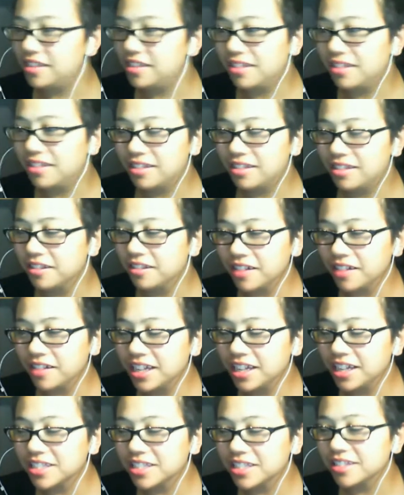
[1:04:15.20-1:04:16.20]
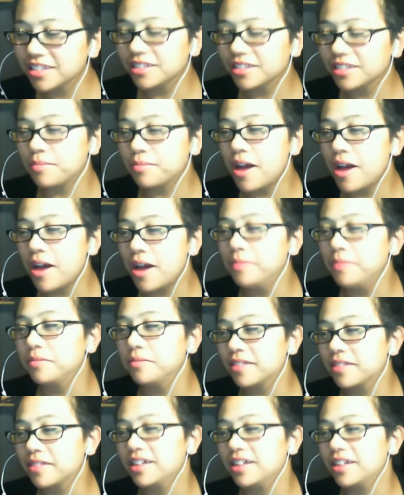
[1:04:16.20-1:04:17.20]
The problem
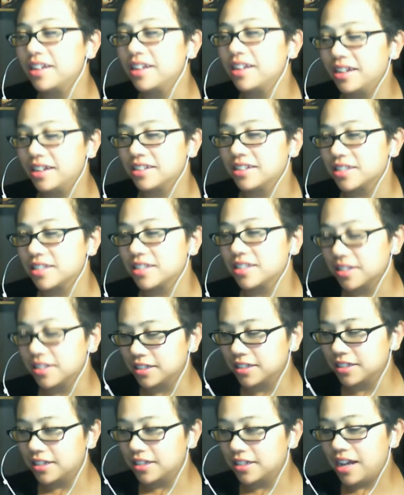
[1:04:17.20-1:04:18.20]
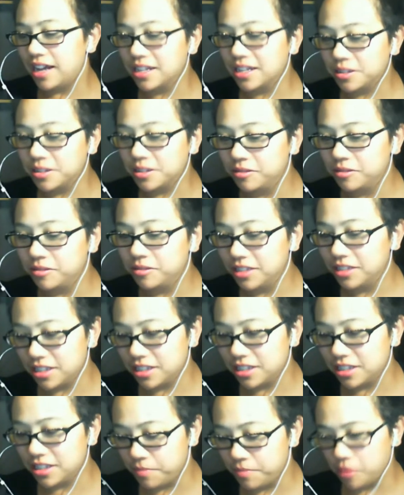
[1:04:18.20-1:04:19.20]
with it is, as cool as the
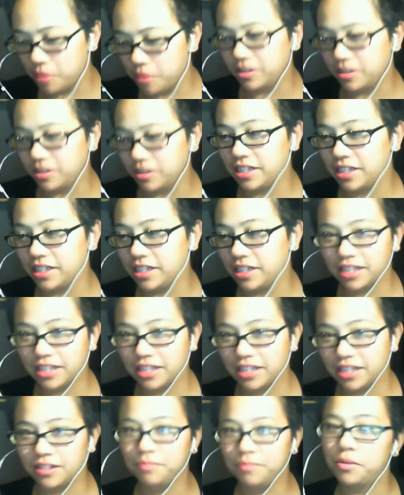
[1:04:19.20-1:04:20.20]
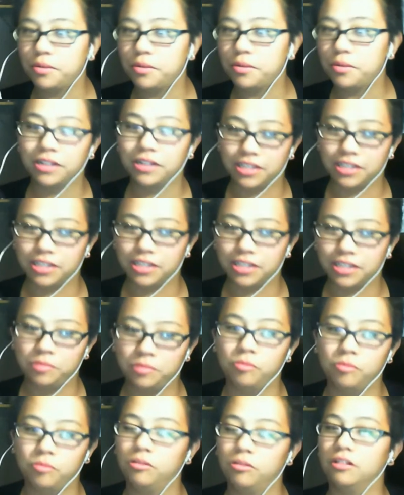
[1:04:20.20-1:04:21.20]
component is, and the component is
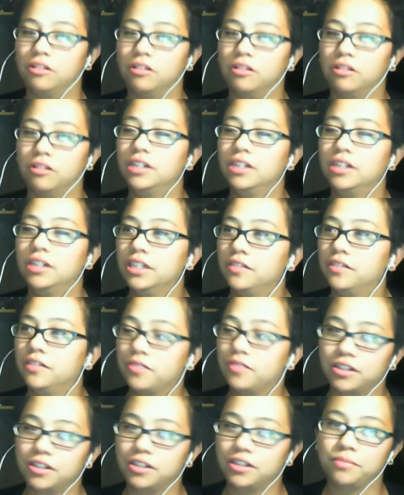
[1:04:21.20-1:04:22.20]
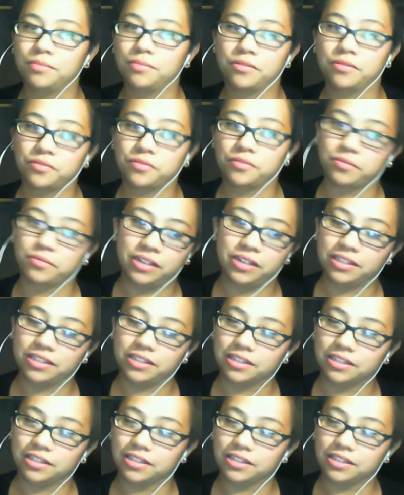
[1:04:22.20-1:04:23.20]
cool for a number of the
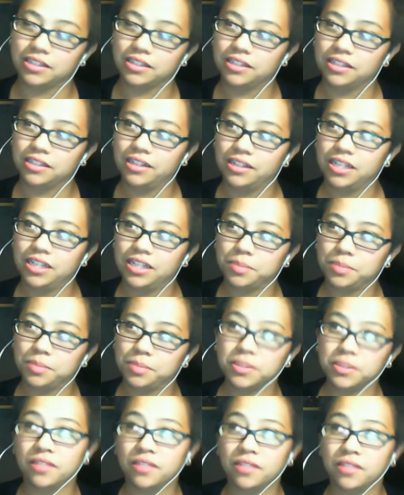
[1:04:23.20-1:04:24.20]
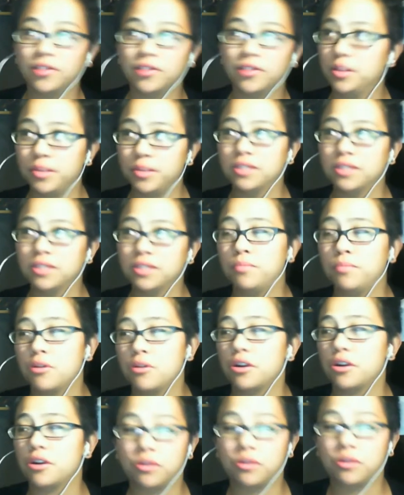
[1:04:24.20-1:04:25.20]
reasons, specifically because the Borg are
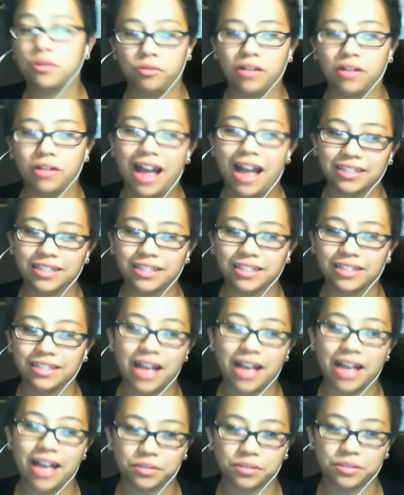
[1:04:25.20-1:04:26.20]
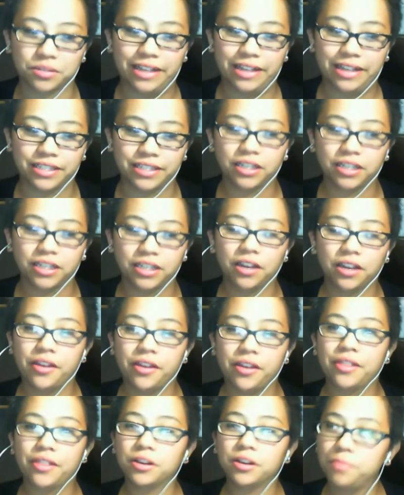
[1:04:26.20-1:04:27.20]
cool as a race.
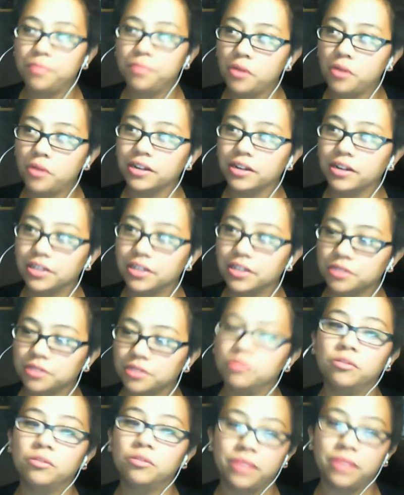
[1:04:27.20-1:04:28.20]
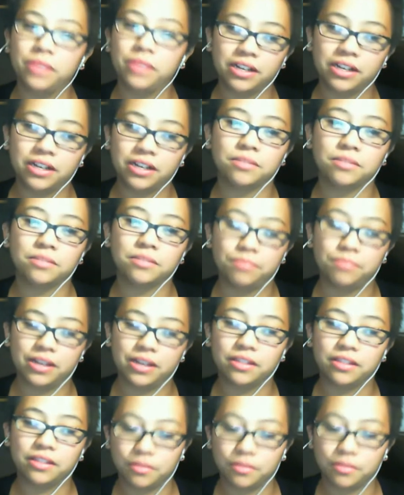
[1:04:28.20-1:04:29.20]
The component is cool because the
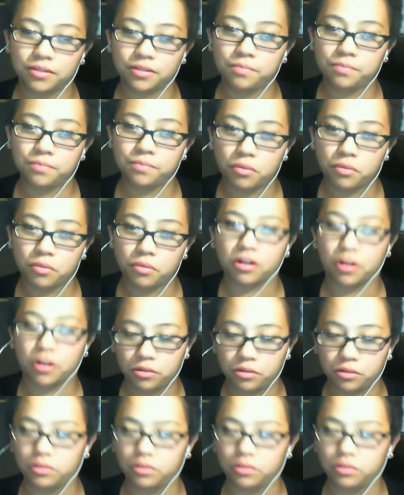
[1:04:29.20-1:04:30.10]
Borg are cool.